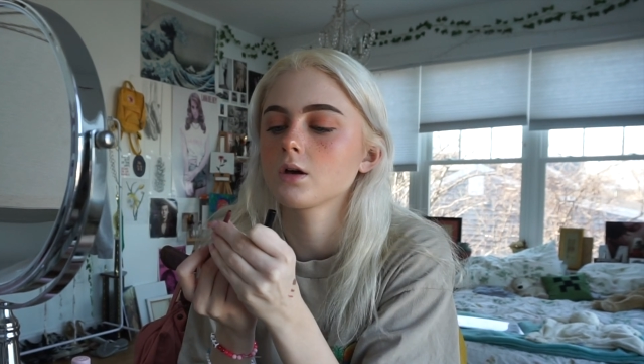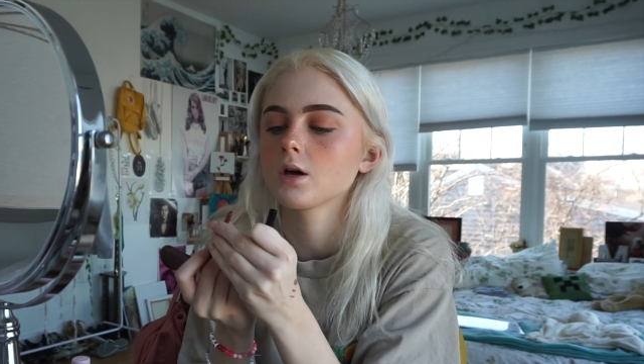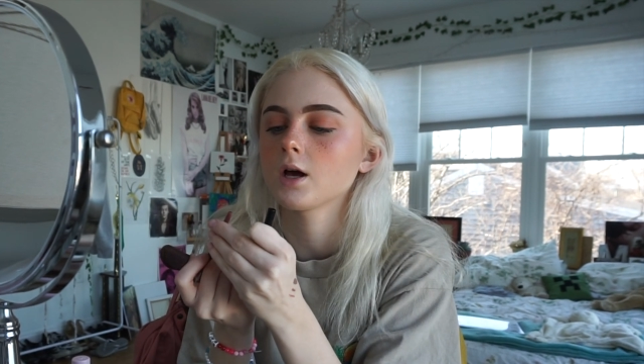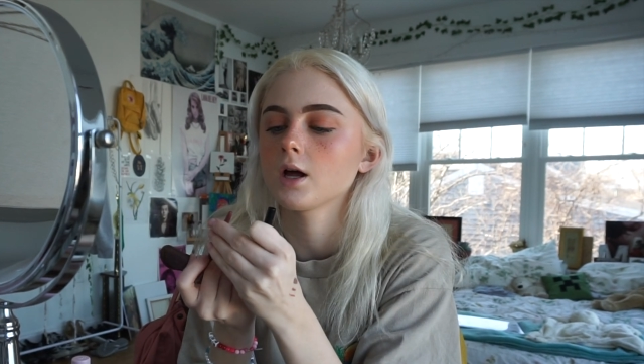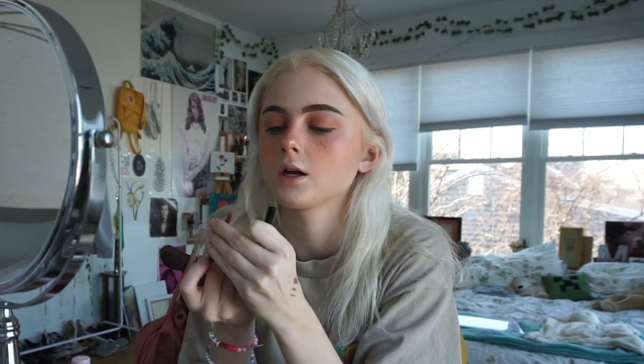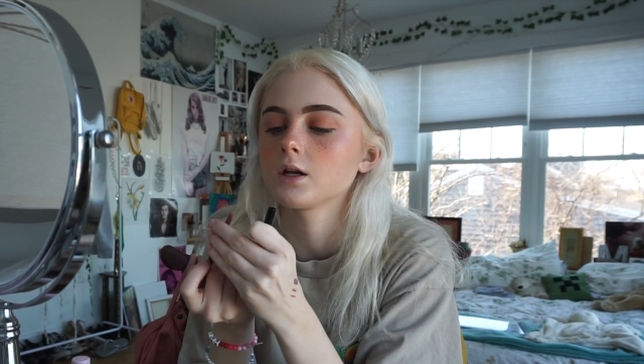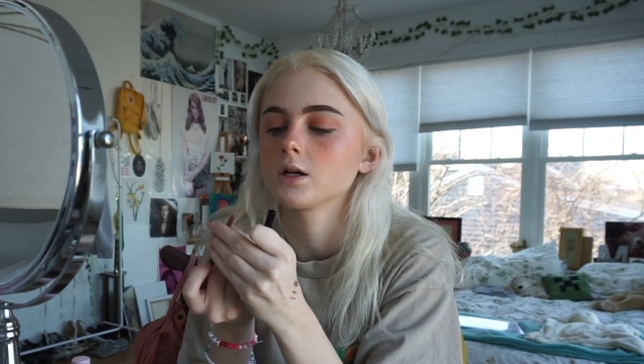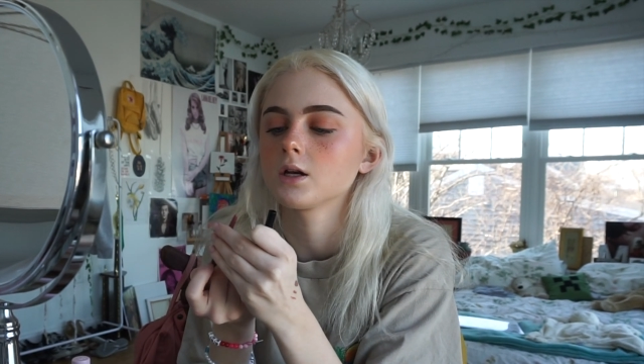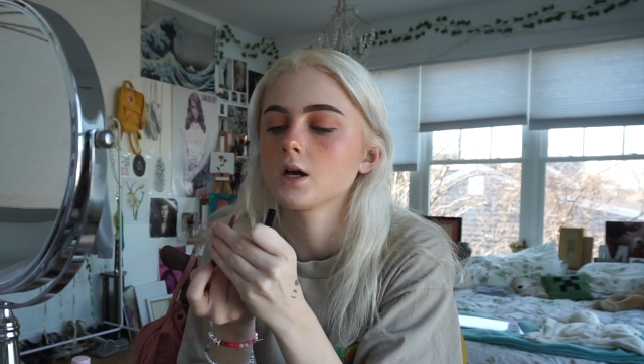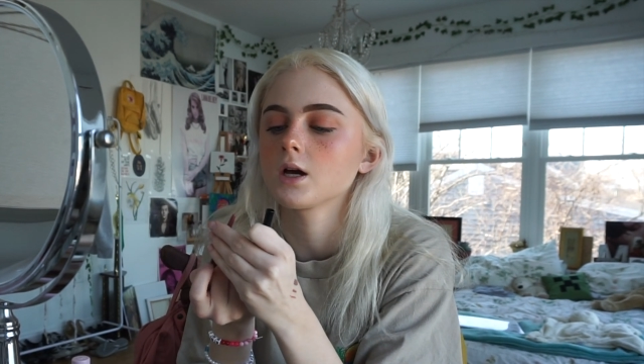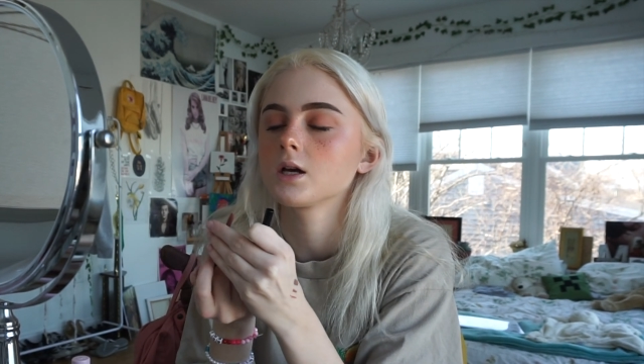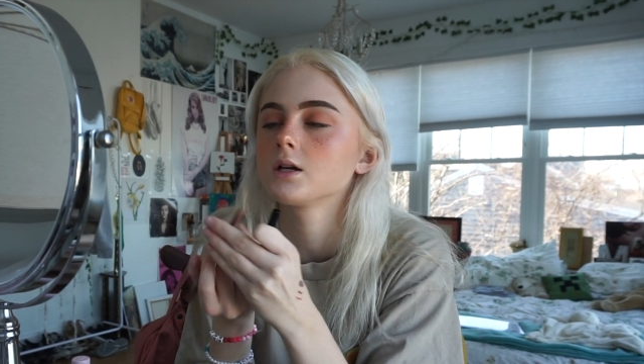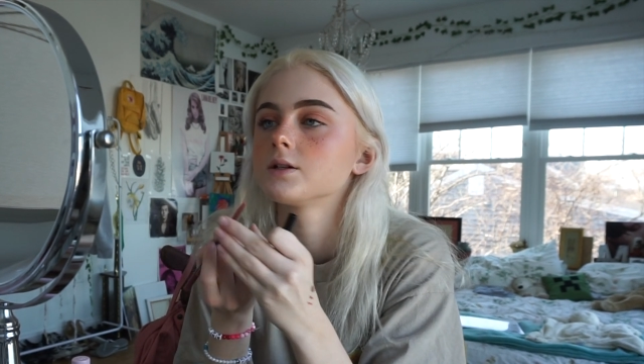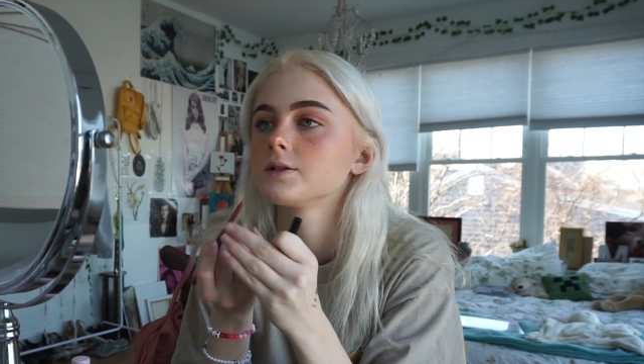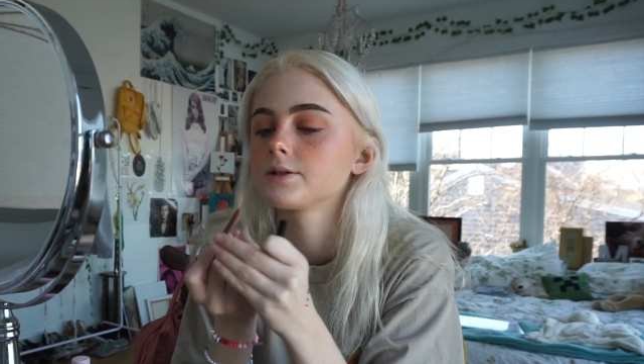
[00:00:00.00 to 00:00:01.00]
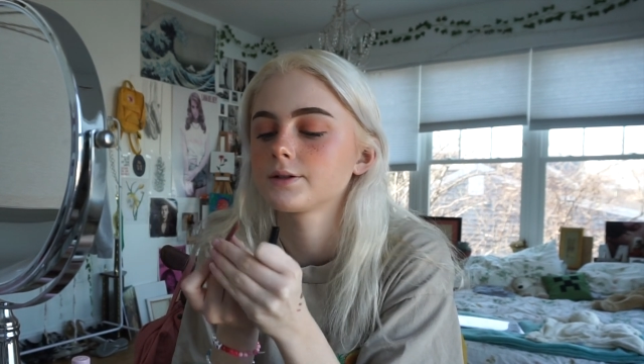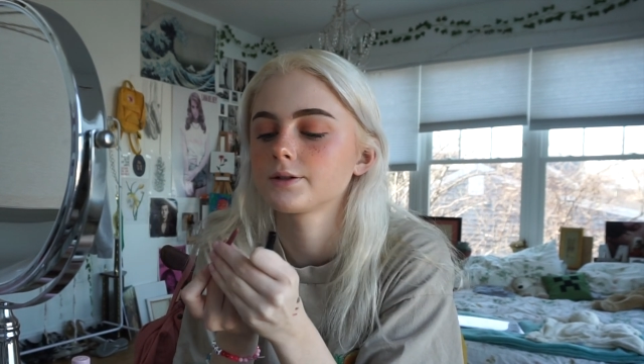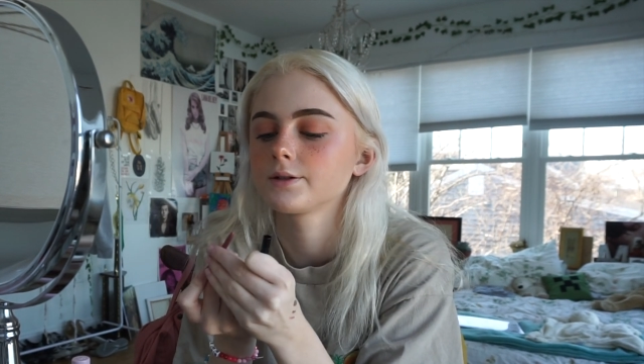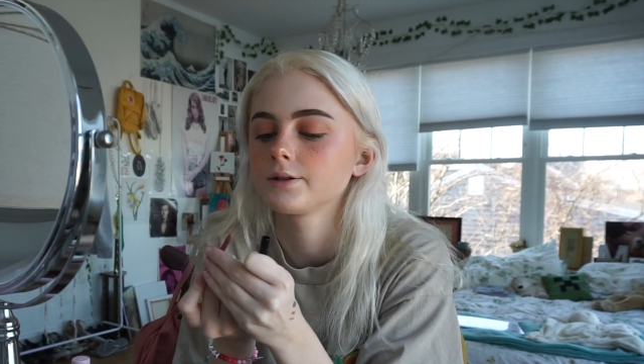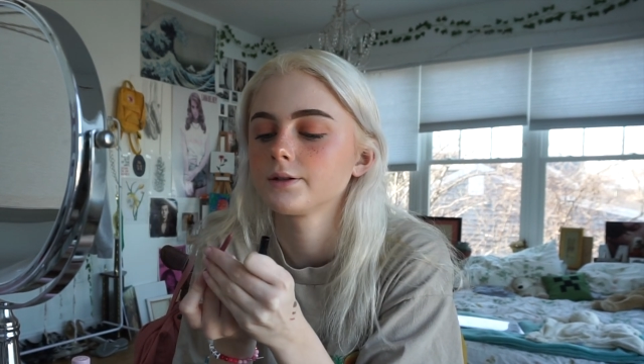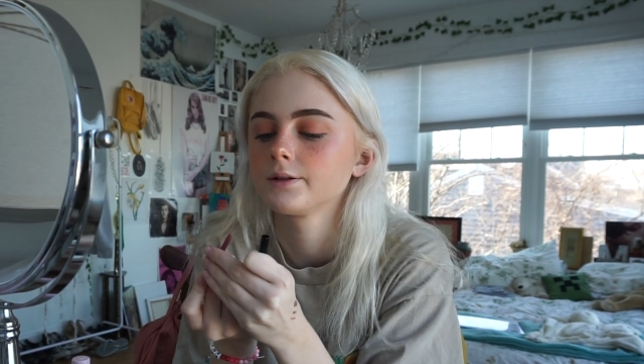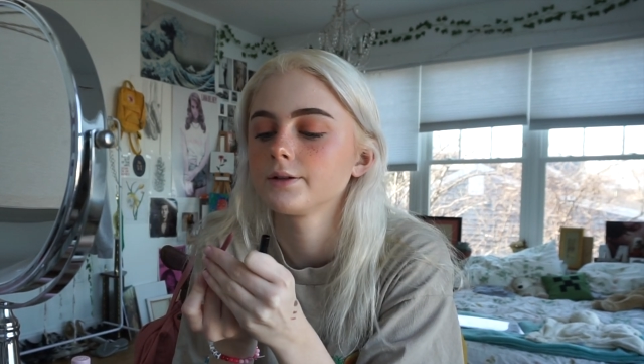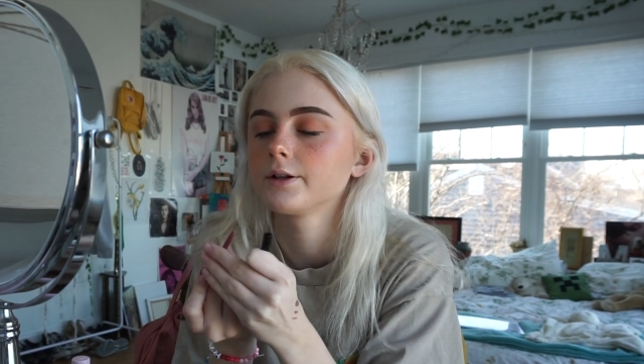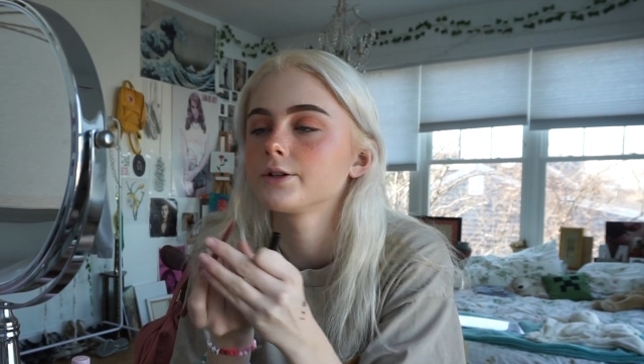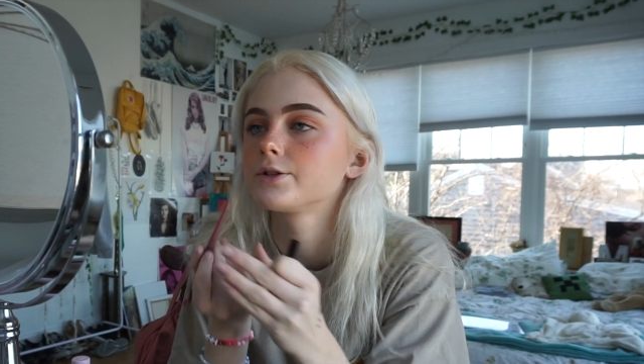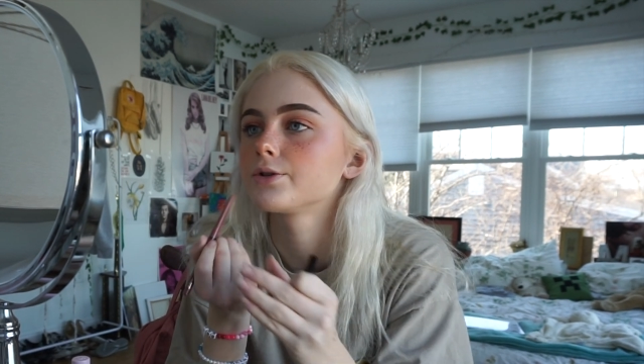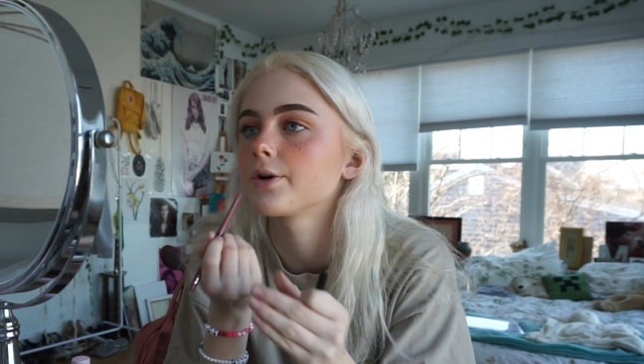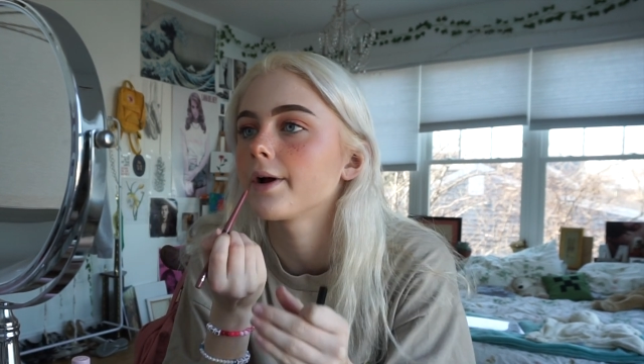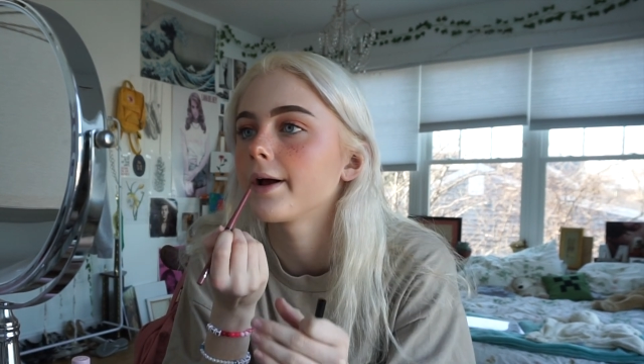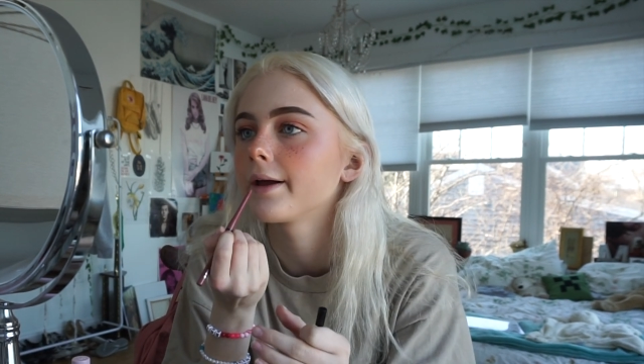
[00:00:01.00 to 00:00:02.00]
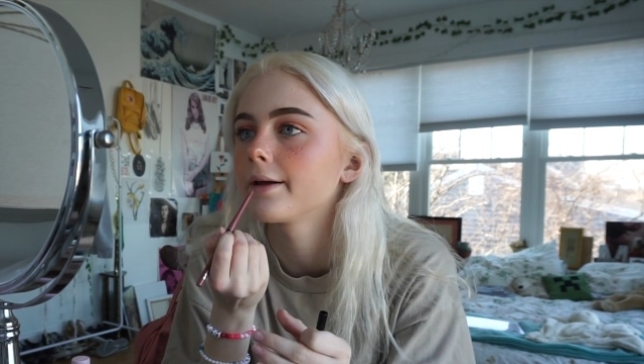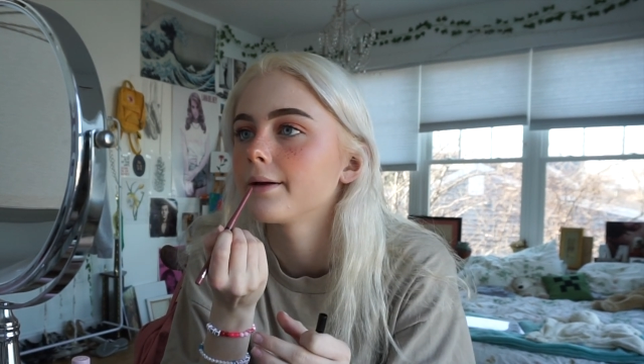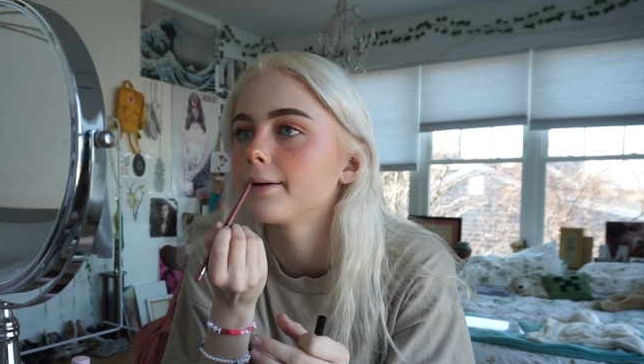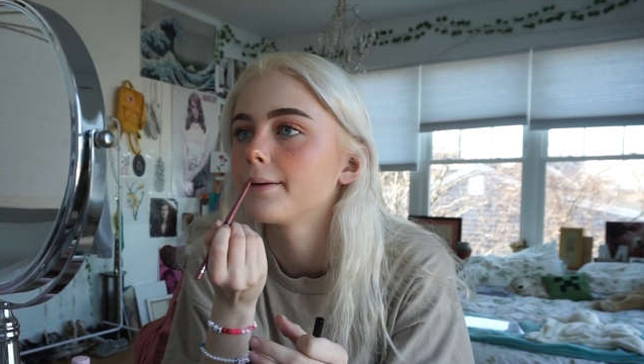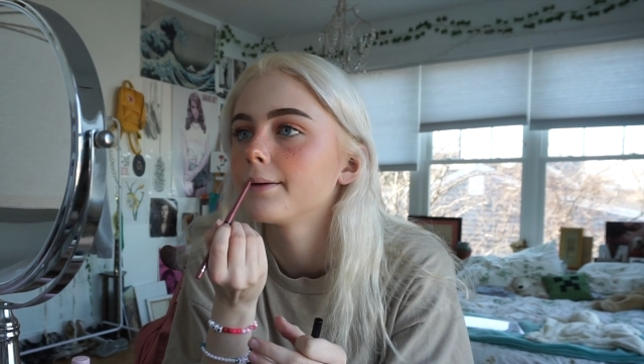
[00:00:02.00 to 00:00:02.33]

kind of nice. Let's try.